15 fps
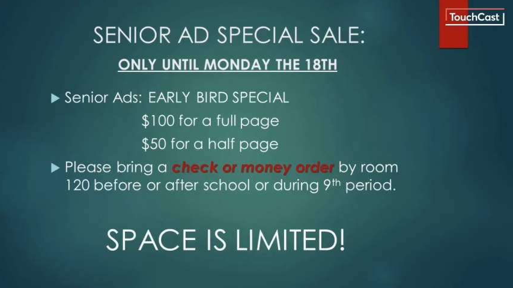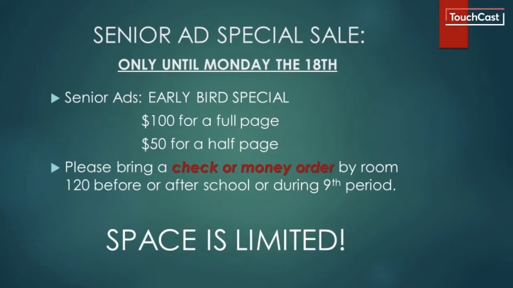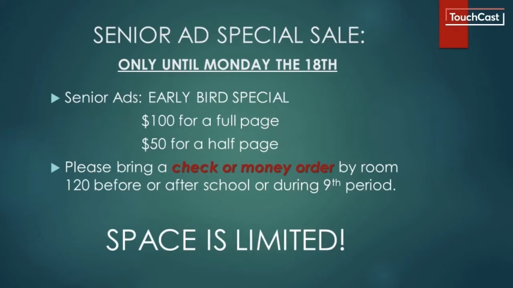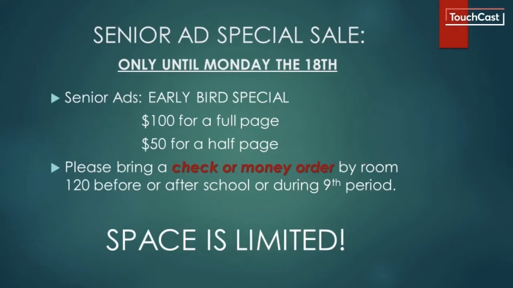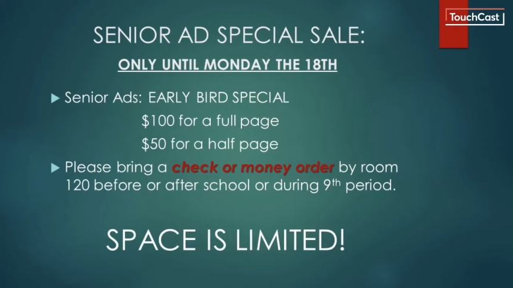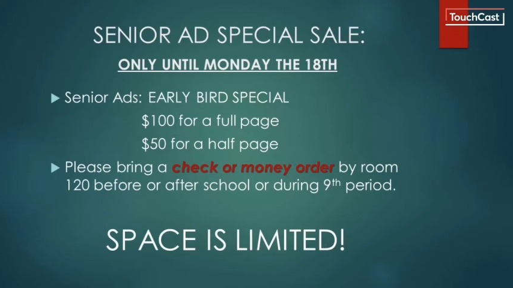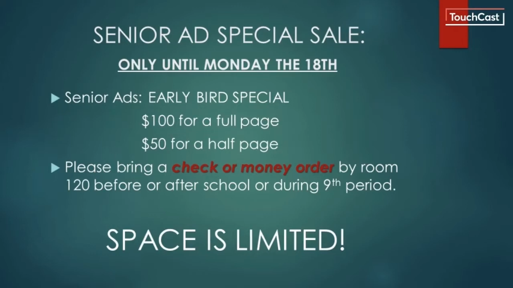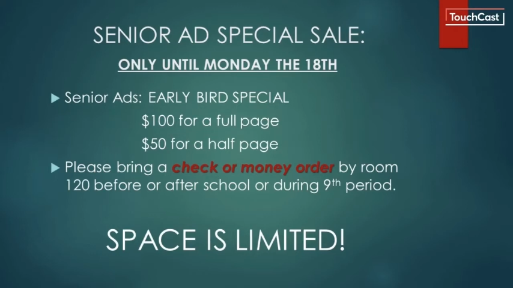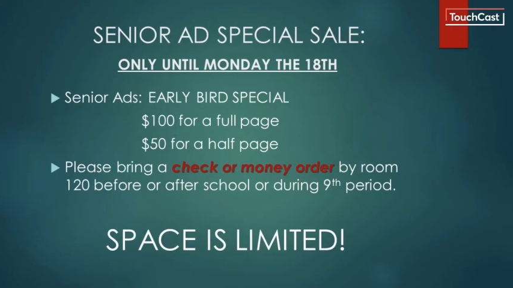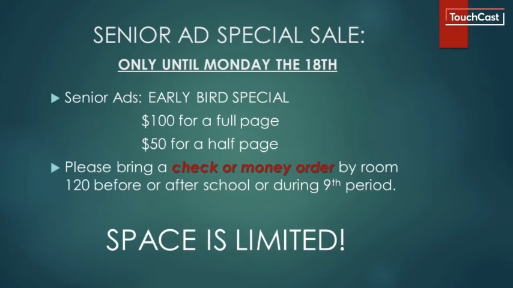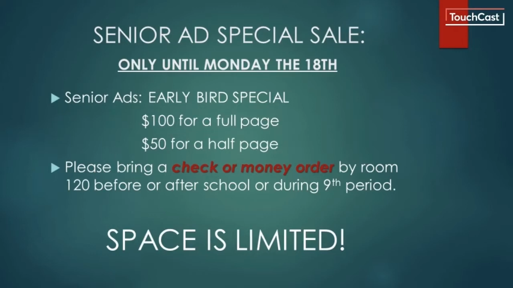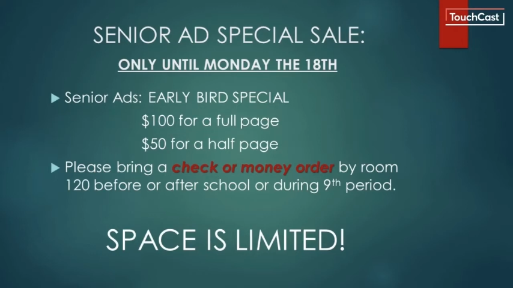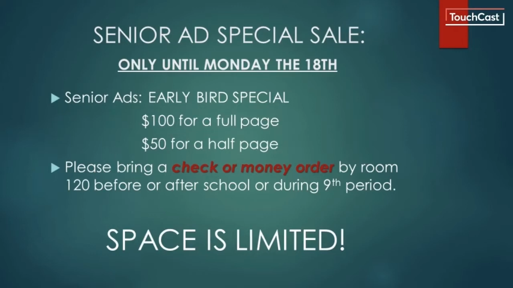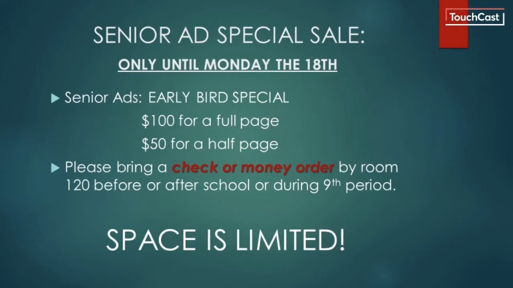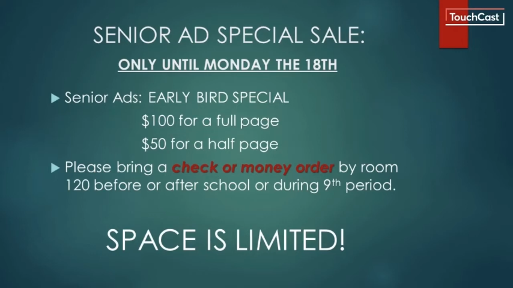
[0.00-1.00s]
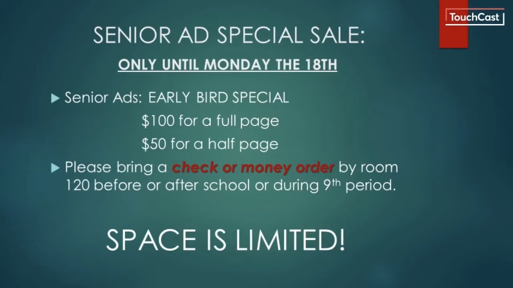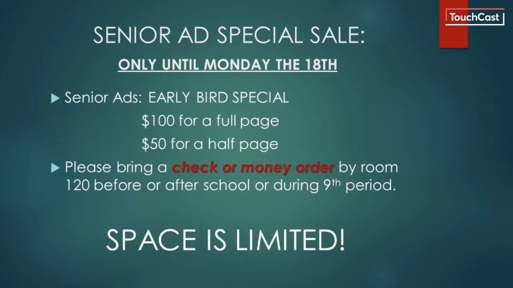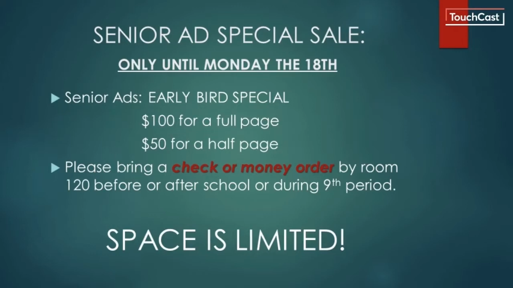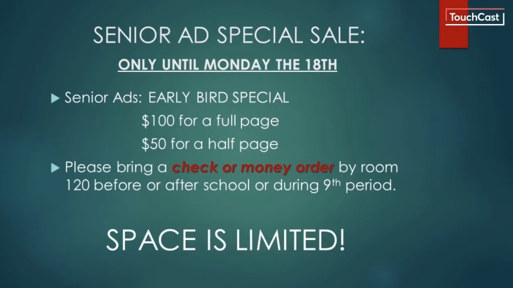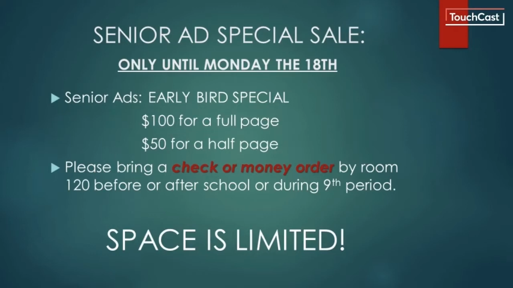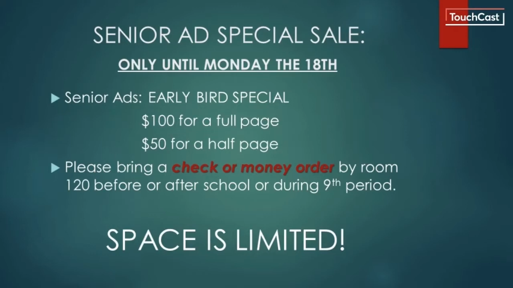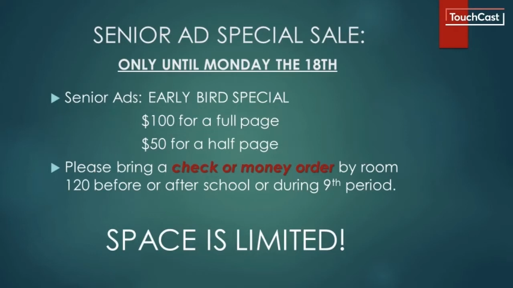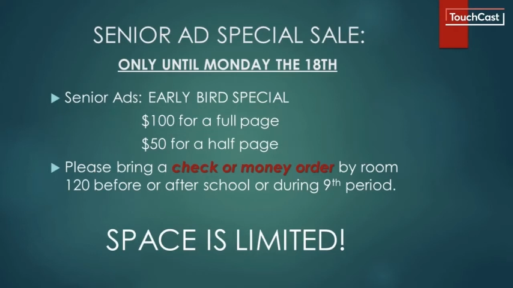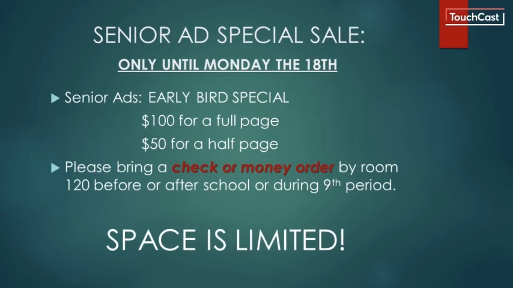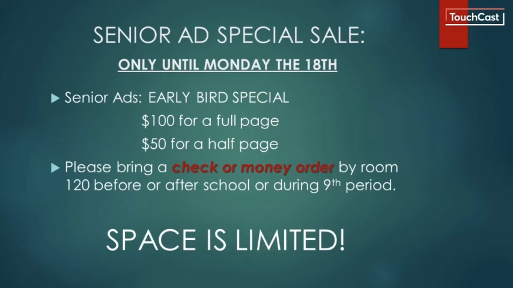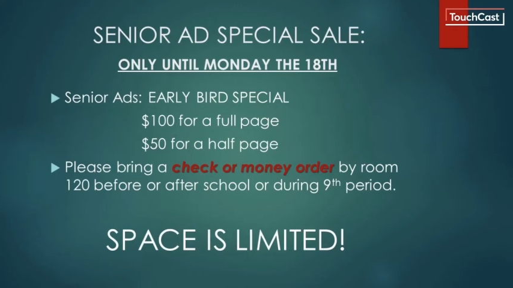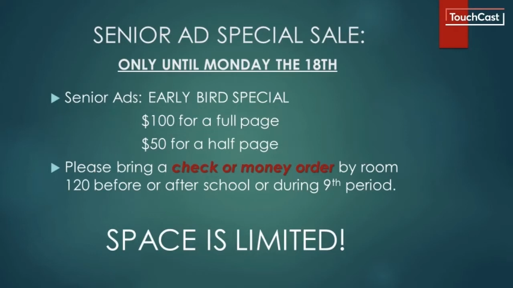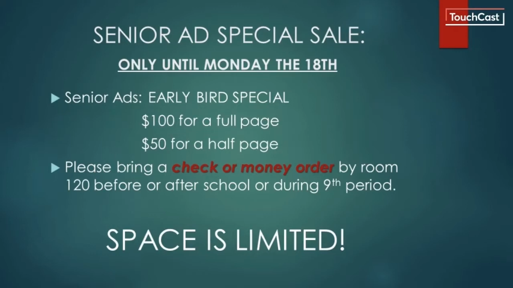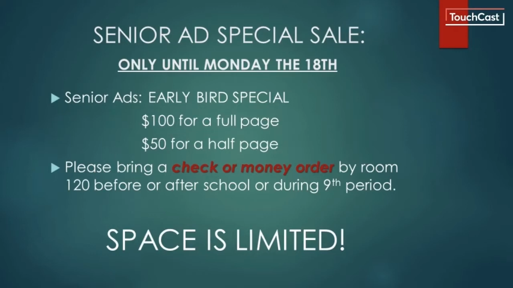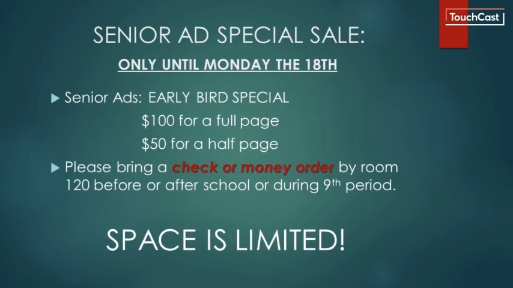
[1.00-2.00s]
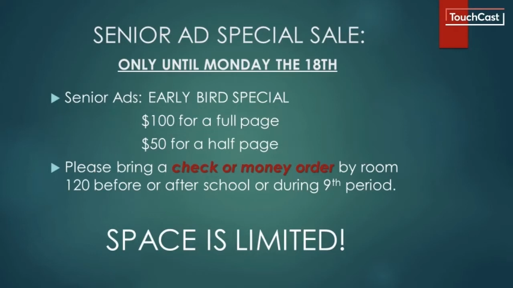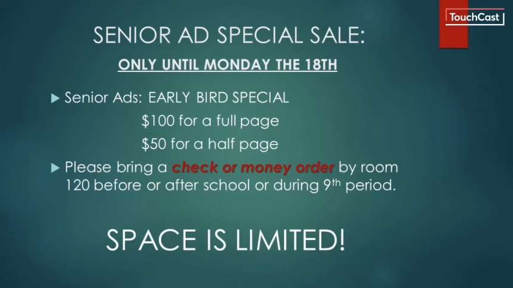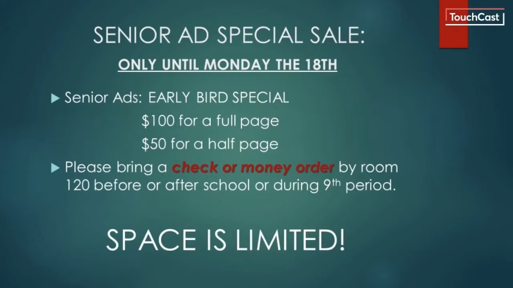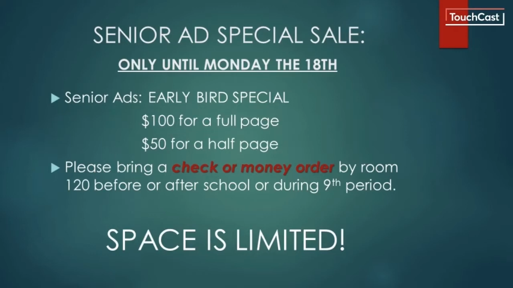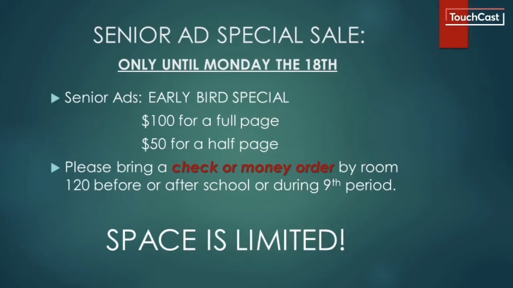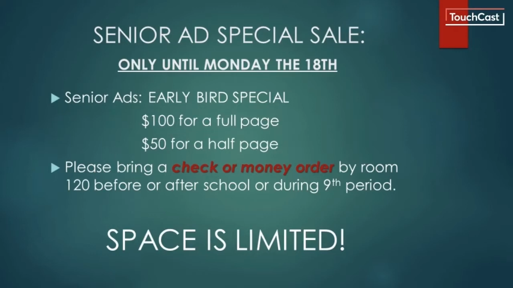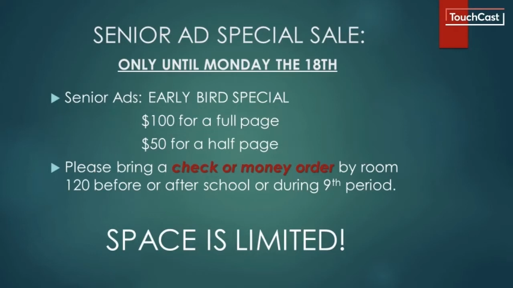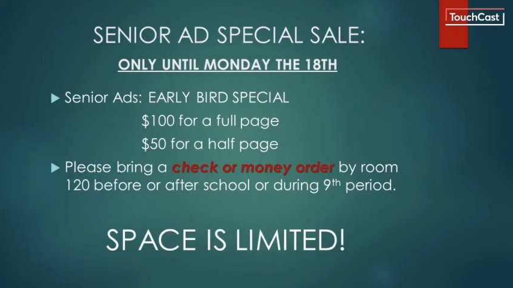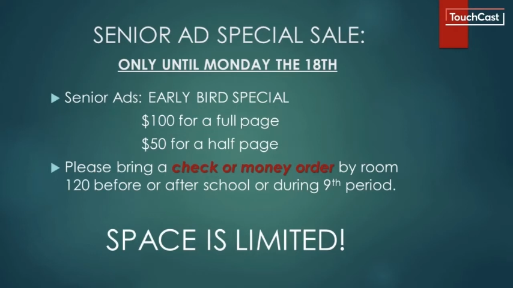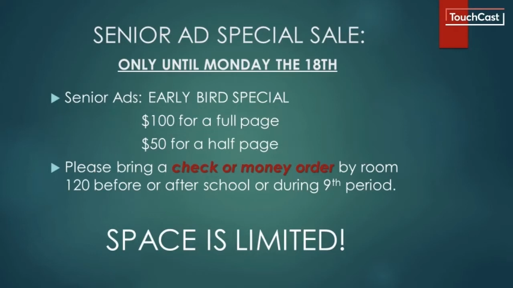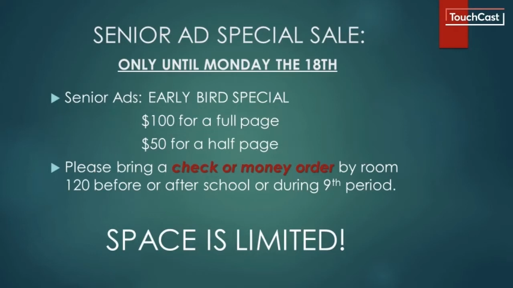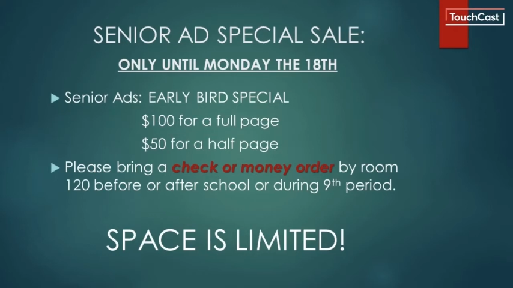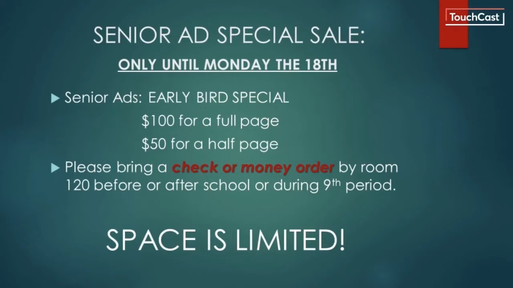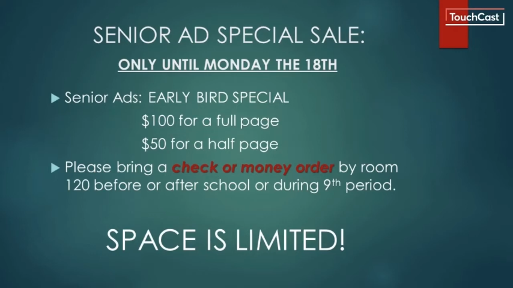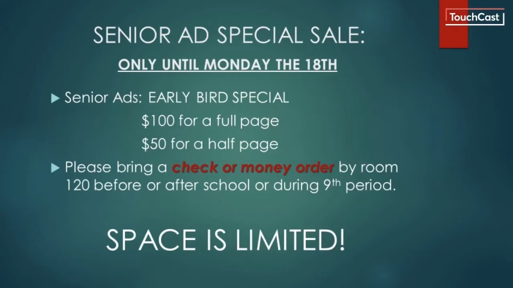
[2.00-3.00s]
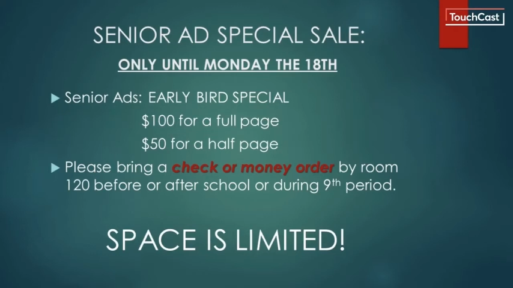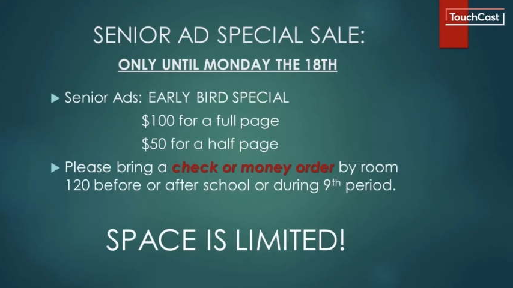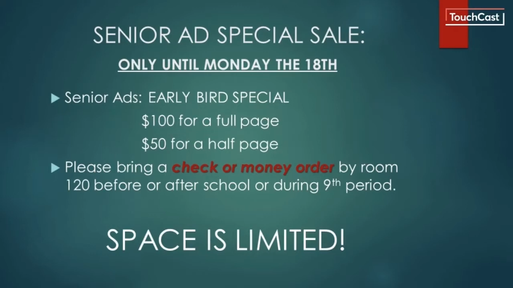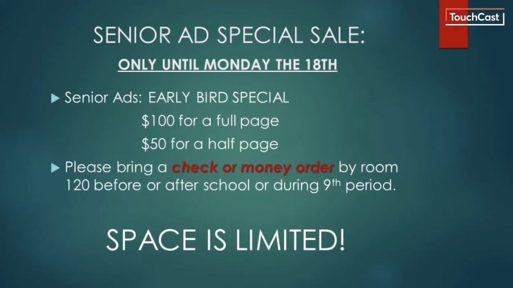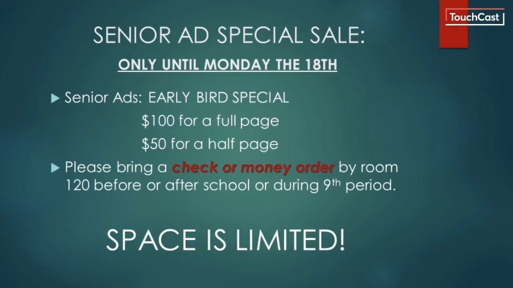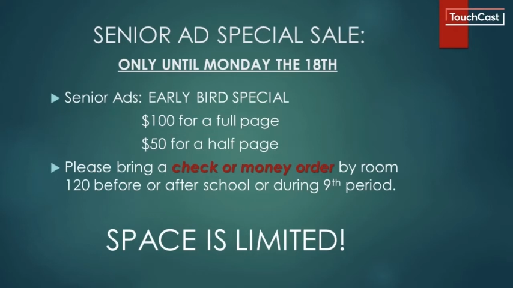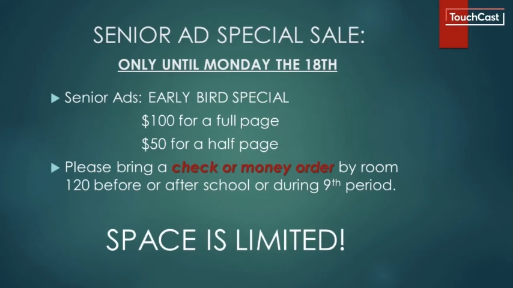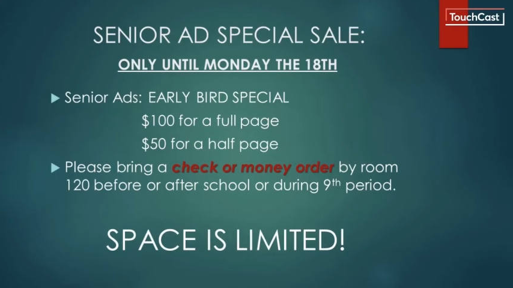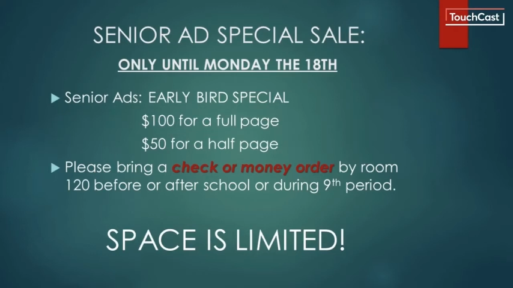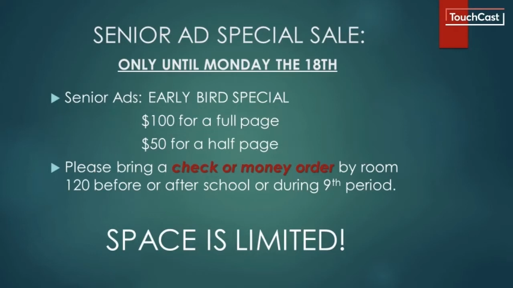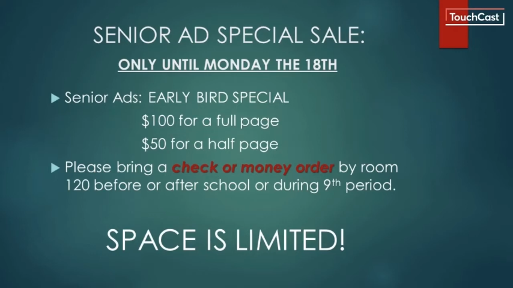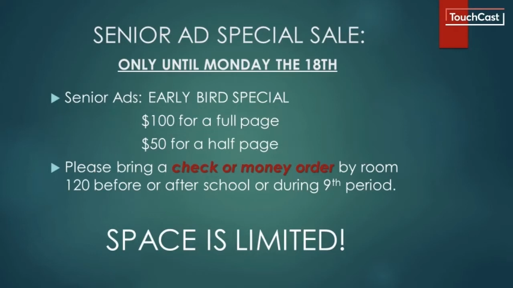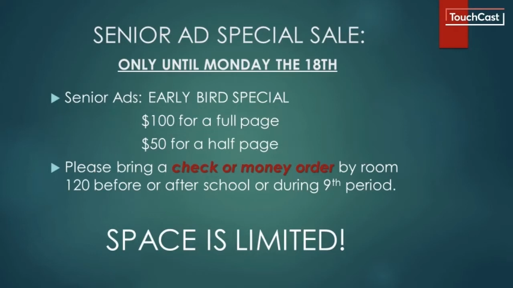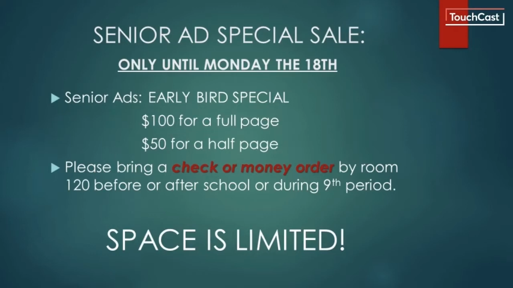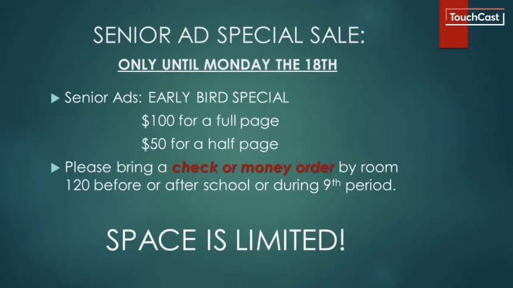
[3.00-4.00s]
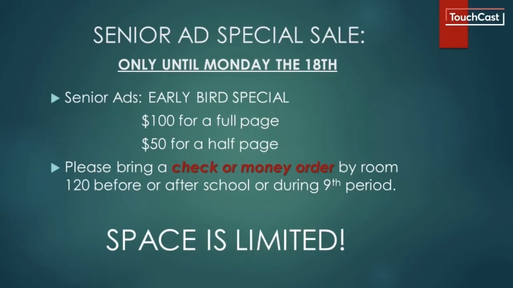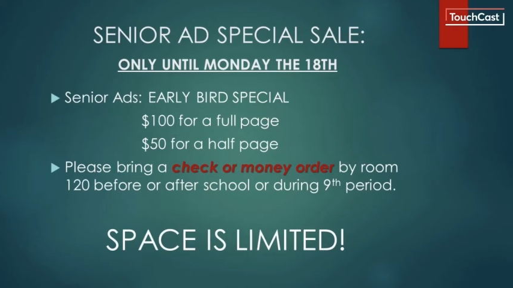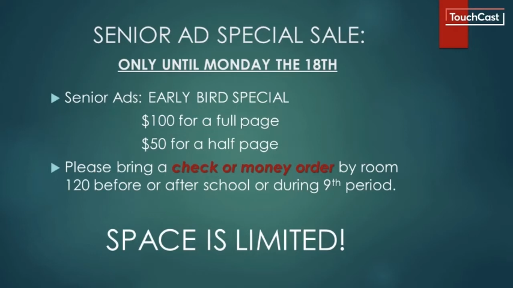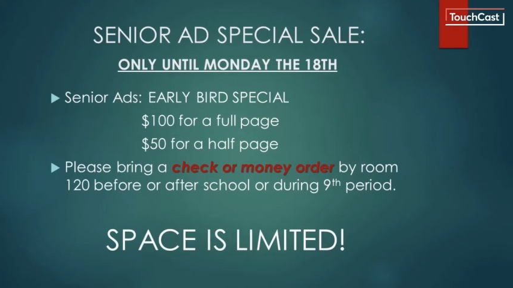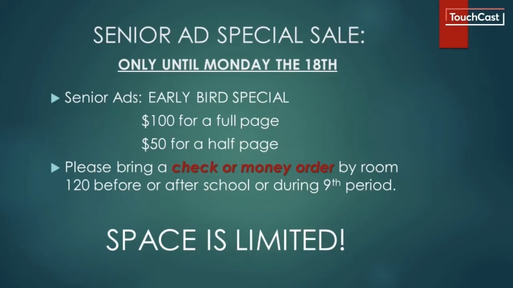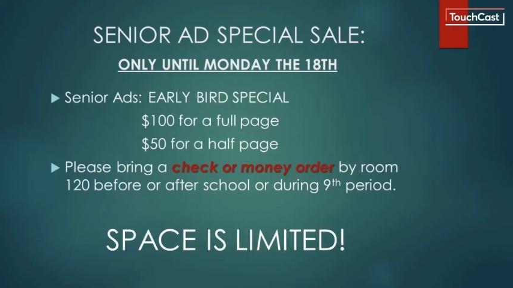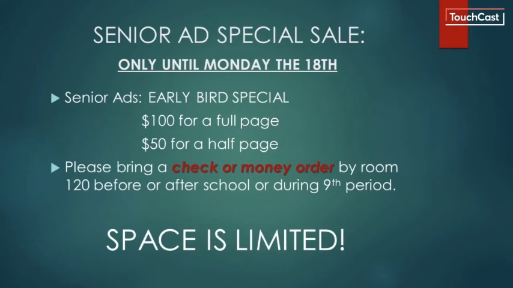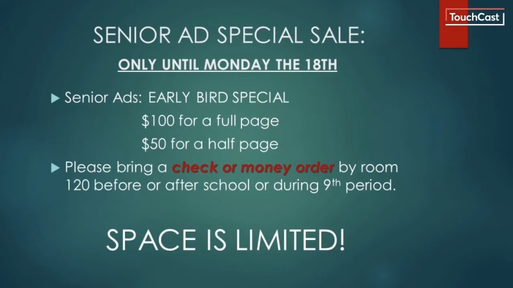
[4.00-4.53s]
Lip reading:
No face is visible, so there are no lips to read.